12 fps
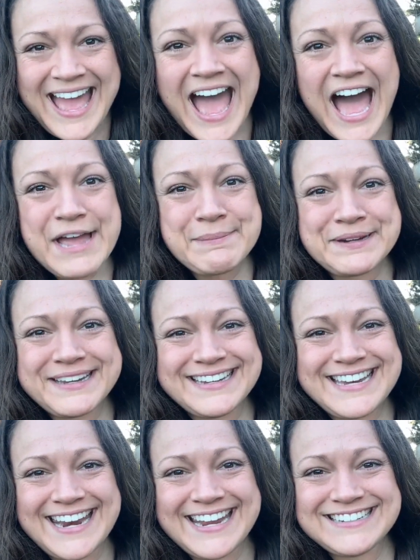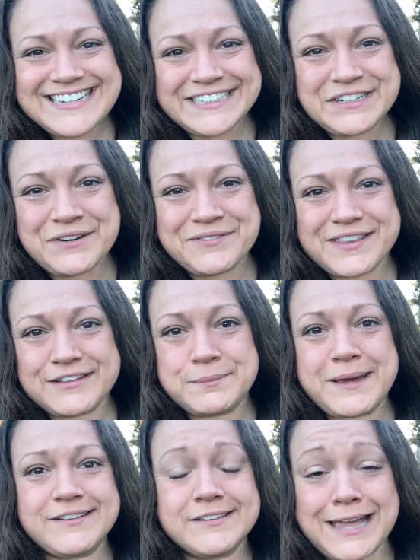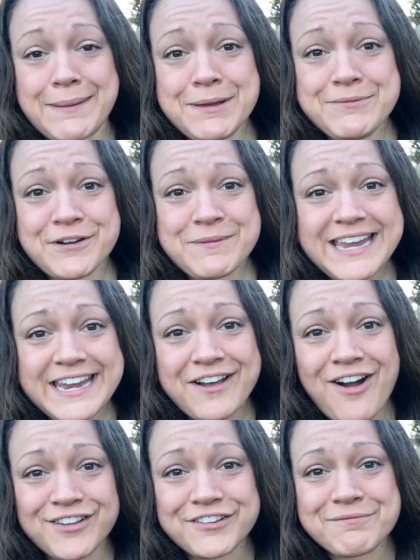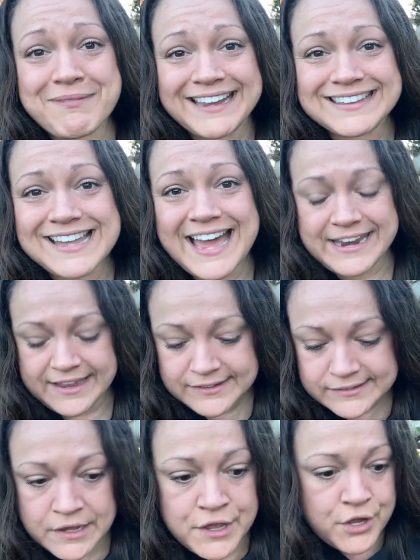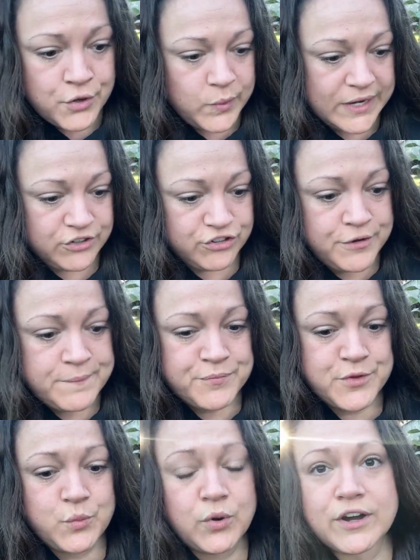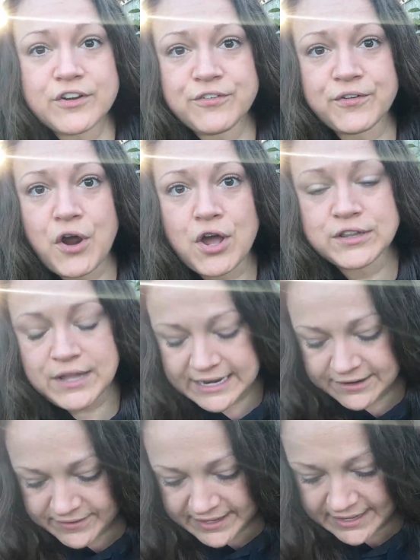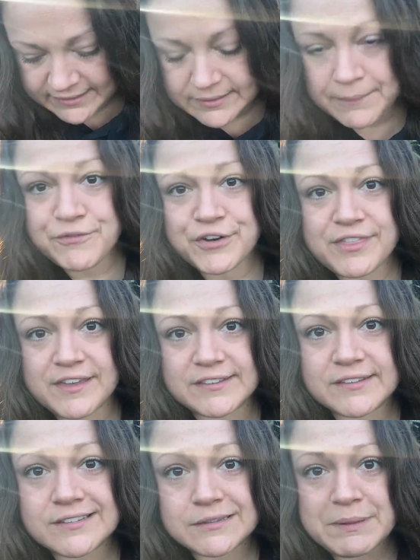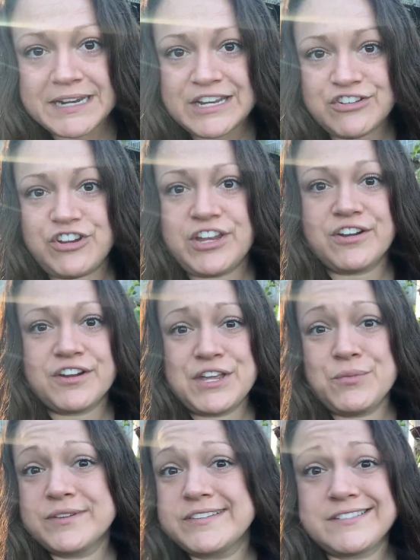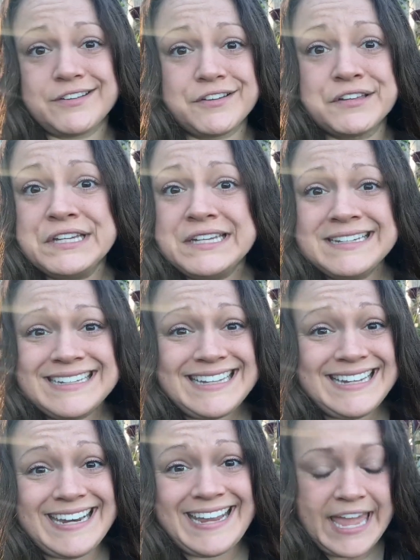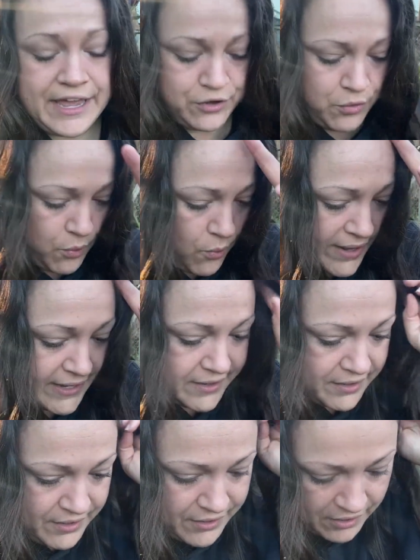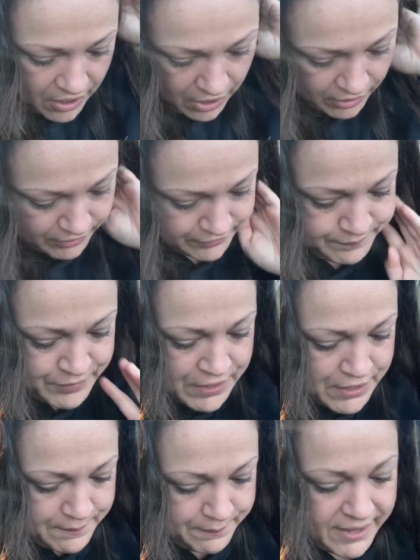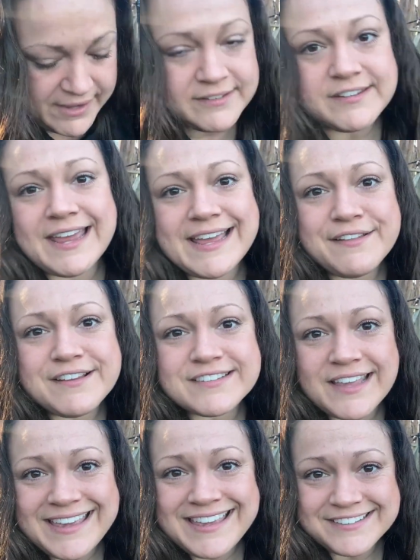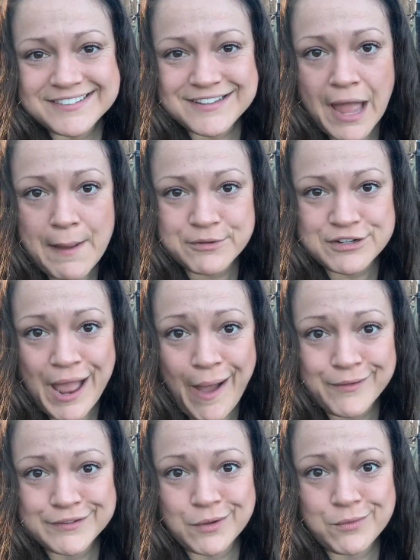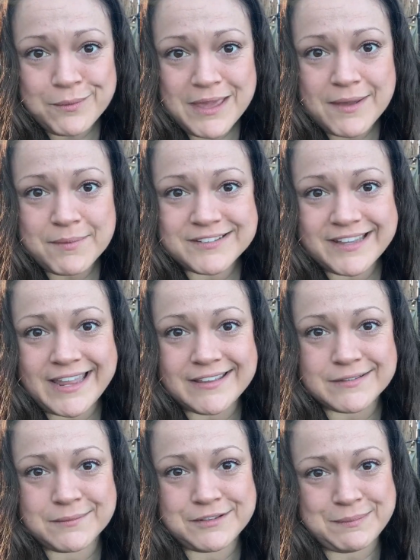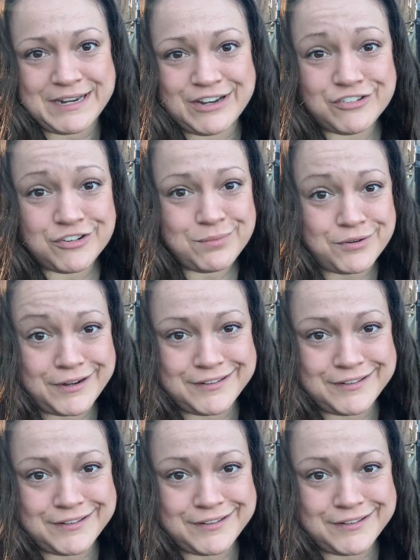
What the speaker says: I put netting down over this bed to stop him from eating all of my lettuce, which worked for a lot of it, except for this spinach here. He was still getting at quite hard, but it looks like he's stopped now, so we'll be able to get some spinach pretty